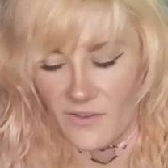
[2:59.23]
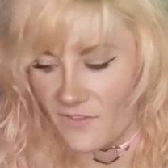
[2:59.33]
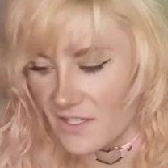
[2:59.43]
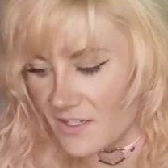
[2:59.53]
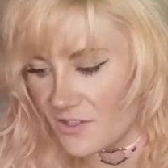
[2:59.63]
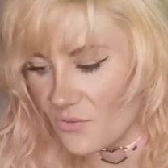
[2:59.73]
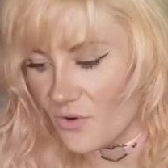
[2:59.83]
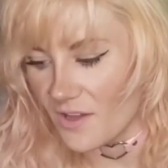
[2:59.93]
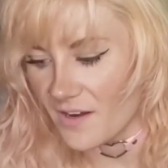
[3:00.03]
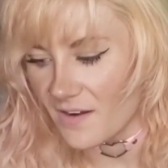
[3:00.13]
if this is the
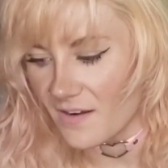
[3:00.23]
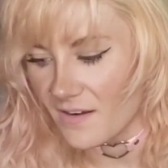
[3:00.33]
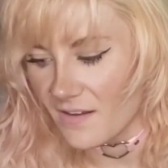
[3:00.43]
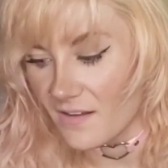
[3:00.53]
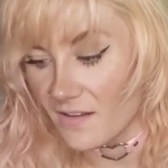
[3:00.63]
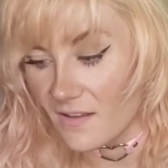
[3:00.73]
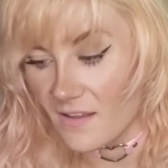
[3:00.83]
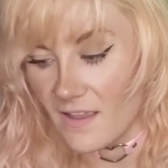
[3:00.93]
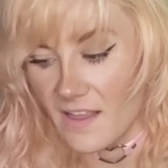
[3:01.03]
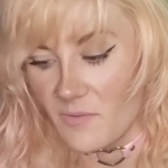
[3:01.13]
one,
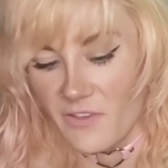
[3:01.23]
and to